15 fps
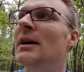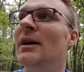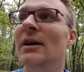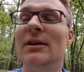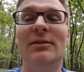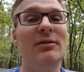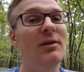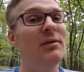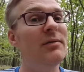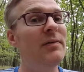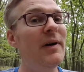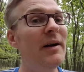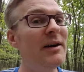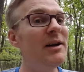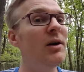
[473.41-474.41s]
is a
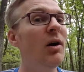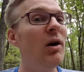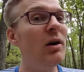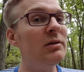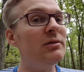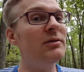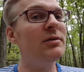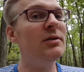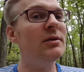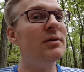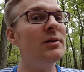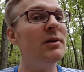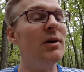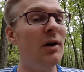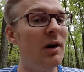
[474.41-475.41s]
very hot
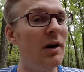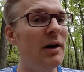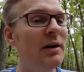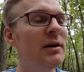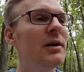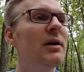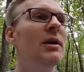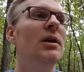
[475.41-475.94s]
car,